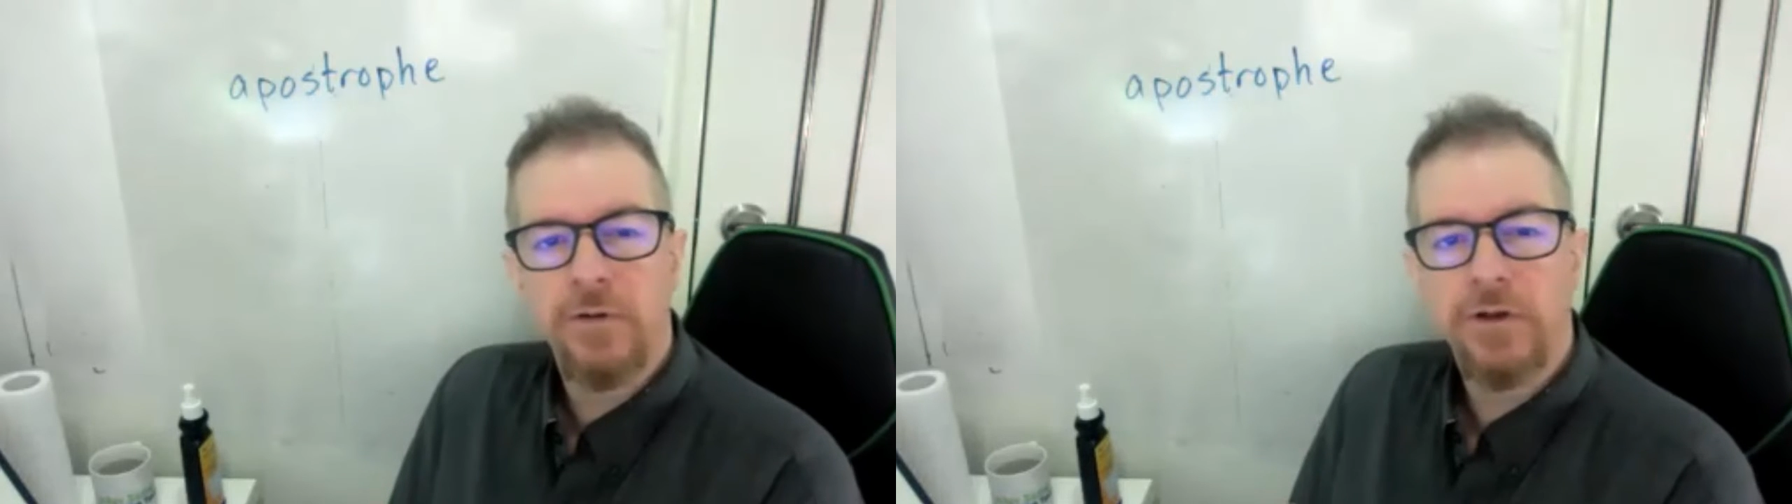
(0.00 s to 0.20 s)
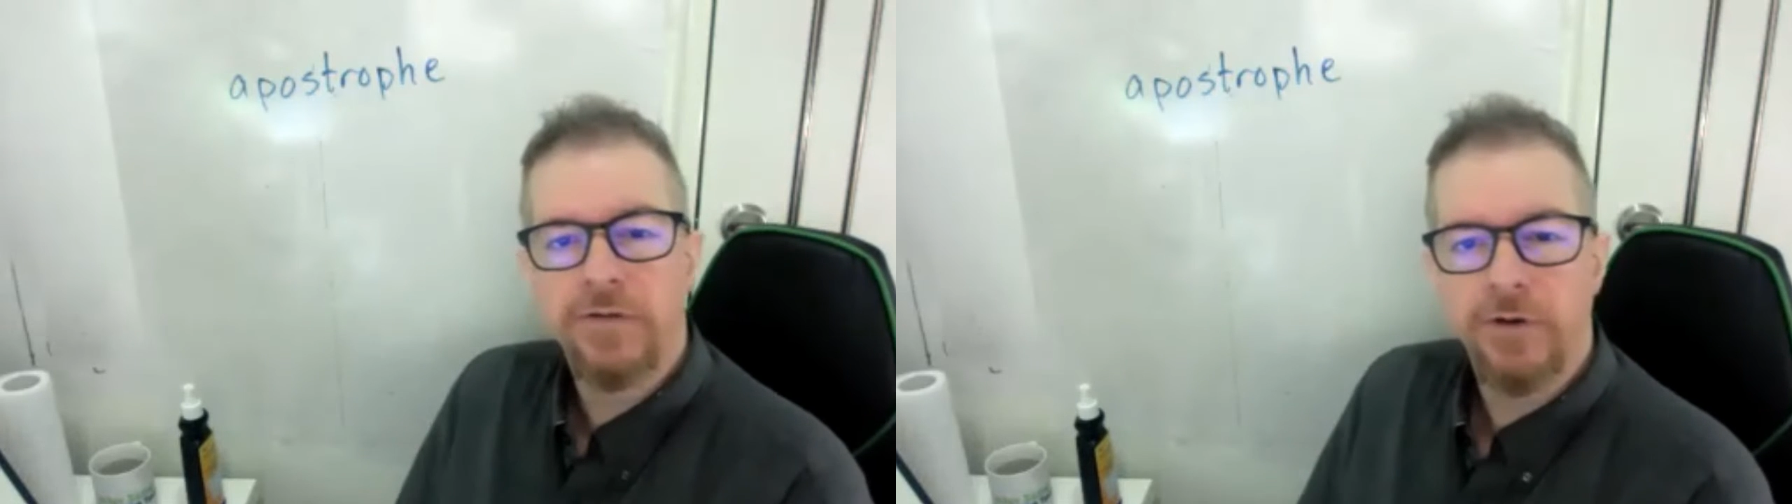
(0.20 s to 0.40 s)

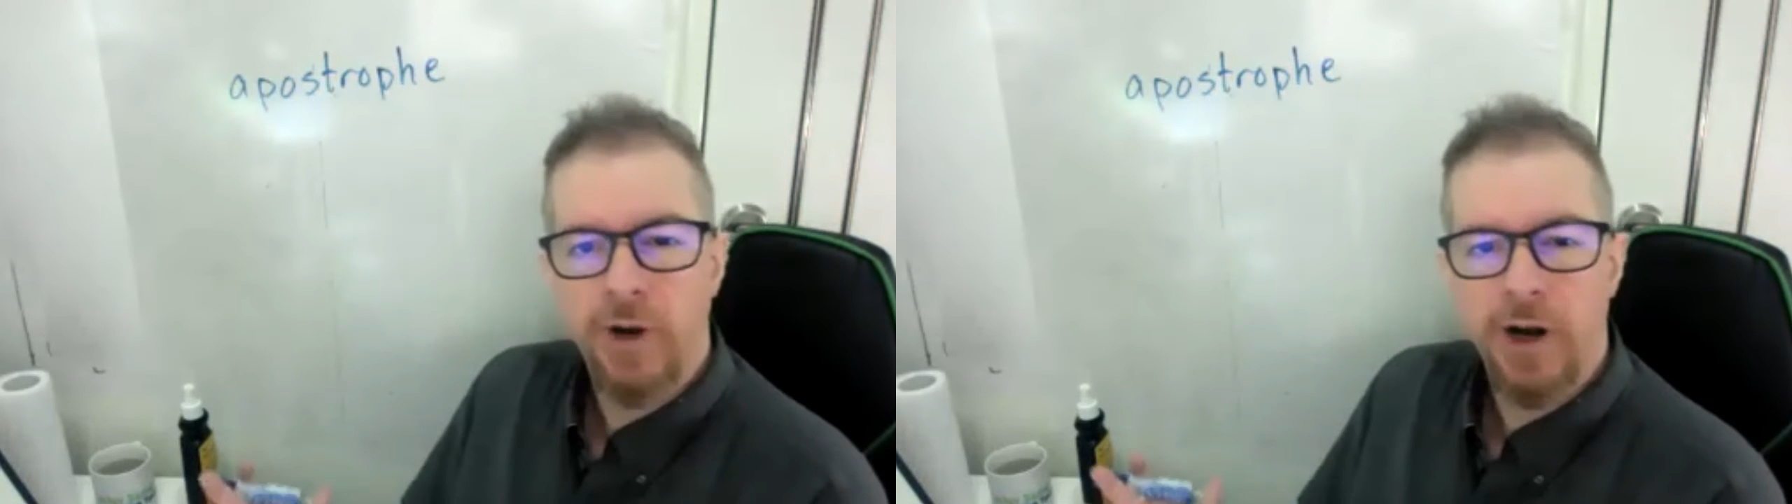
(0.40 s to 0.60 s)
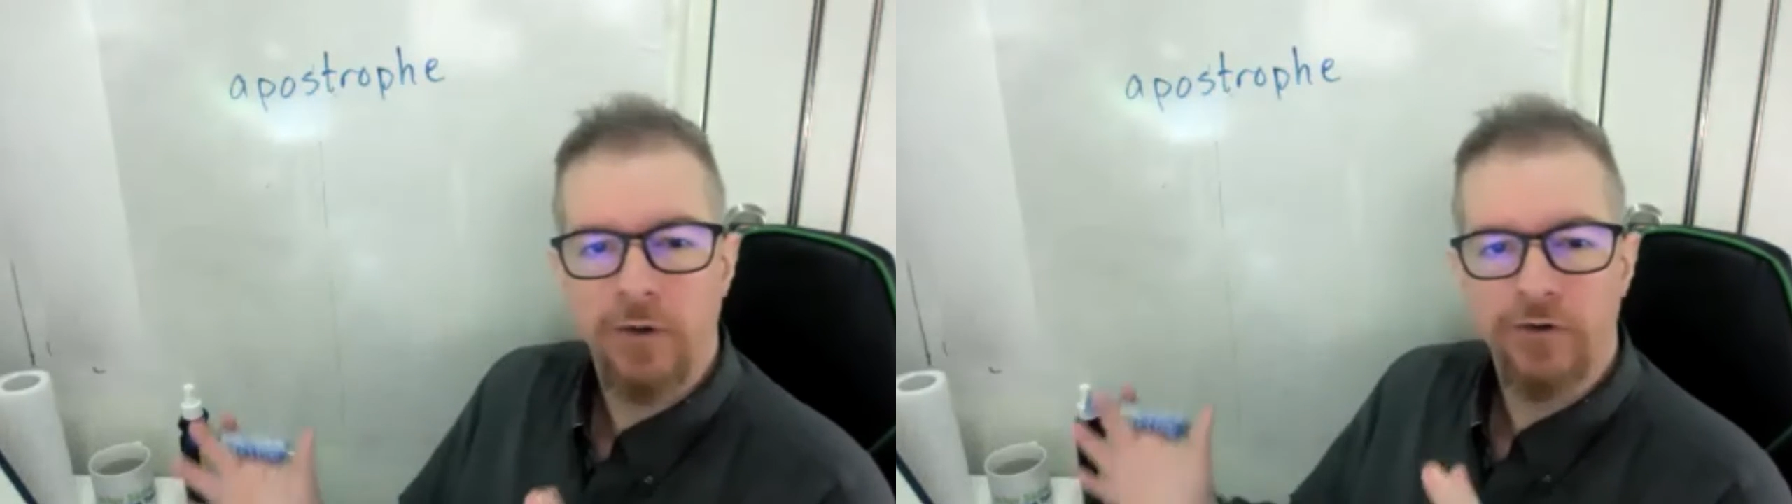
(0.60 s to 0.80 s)
different
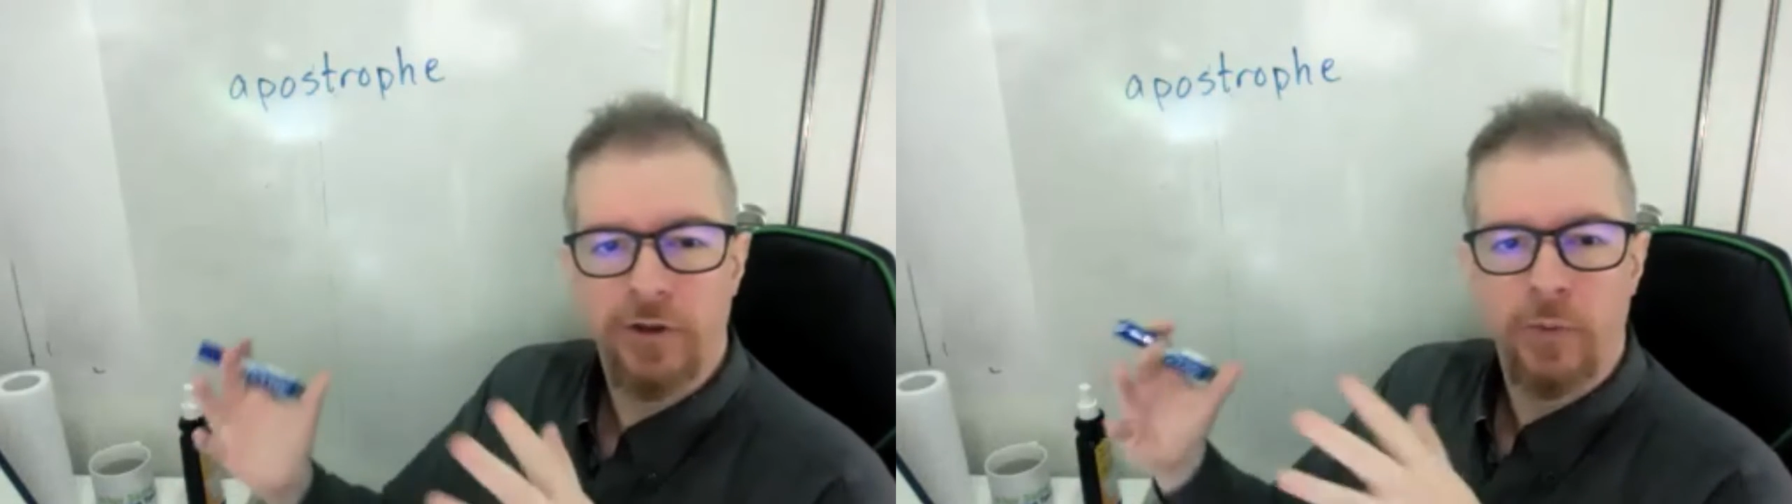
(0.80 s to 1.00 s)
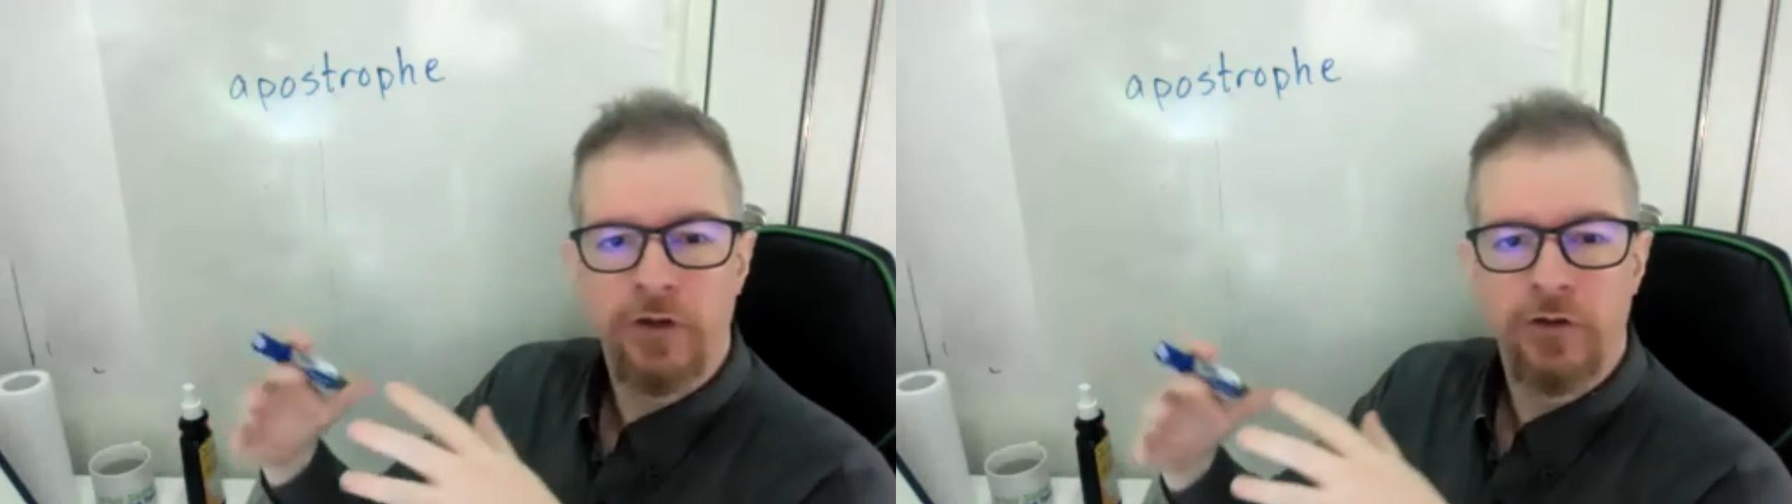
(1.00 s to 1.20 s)
routes
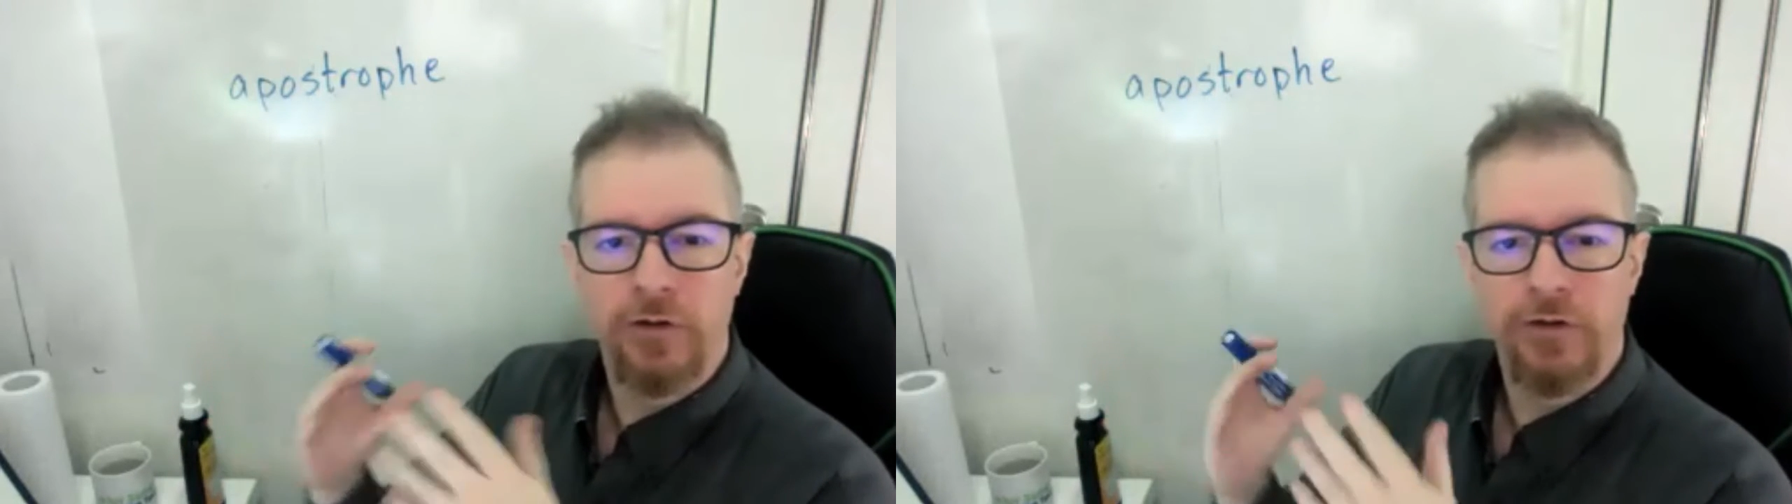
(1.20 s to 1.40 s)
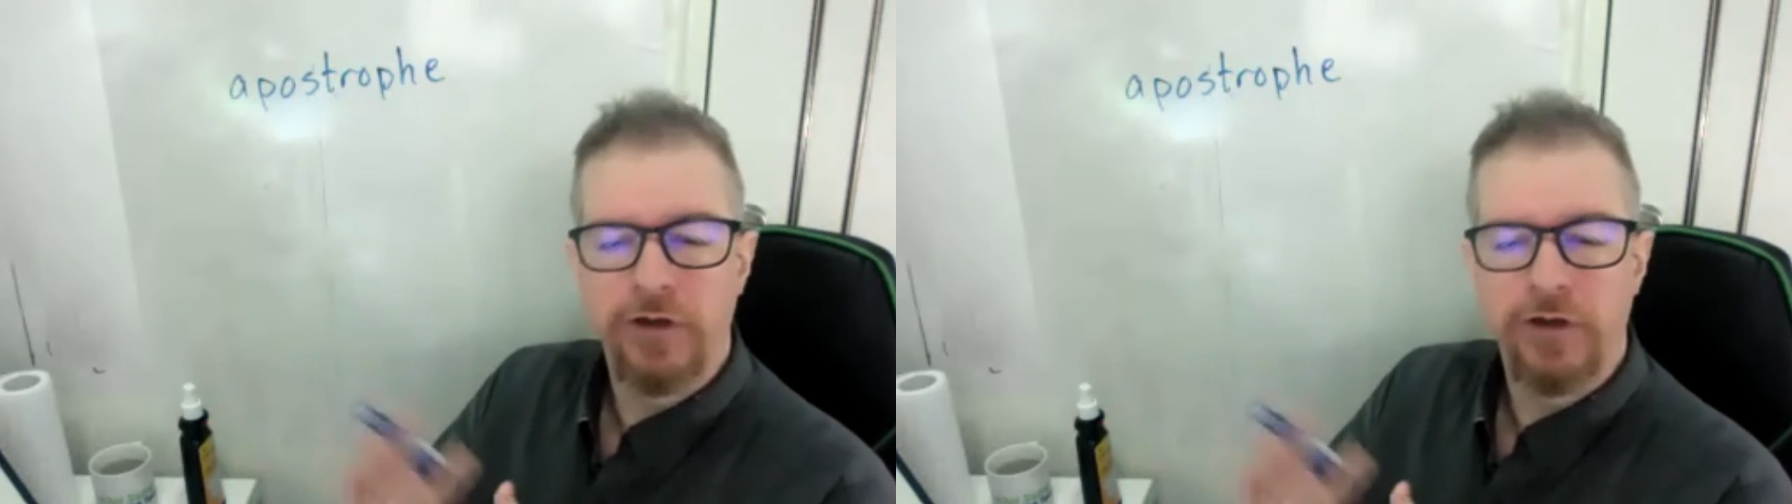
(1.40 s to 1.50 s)
that we took